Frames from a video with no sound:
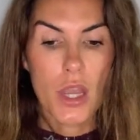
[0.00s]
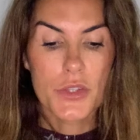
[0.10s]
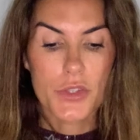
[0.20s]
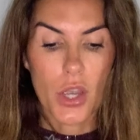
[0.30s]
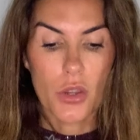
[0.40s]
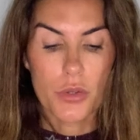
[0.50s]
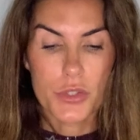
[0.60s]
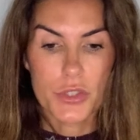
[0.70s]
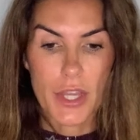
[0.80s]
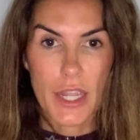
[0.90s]
So
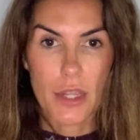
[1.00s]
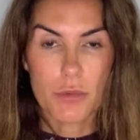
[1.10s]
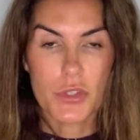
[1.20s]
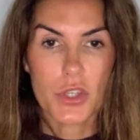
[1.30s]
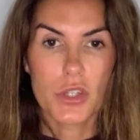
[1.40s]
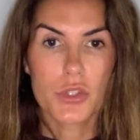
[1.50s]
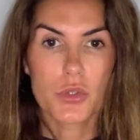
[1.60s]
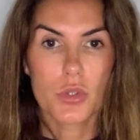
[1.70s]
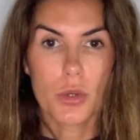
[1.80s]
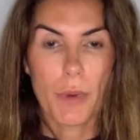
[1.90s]
today I'm just going to
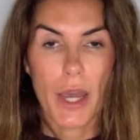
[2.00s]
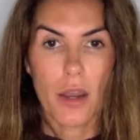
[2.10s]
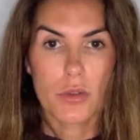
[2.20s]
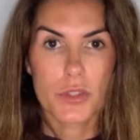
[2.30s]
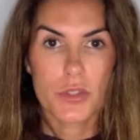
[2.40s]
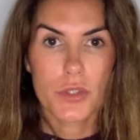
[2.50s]
talk about